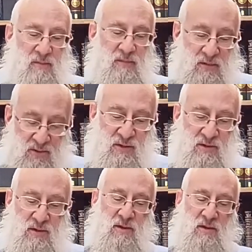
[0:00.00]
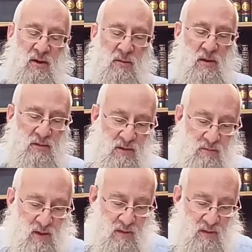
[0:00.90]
There is such a thing, rabbis can make a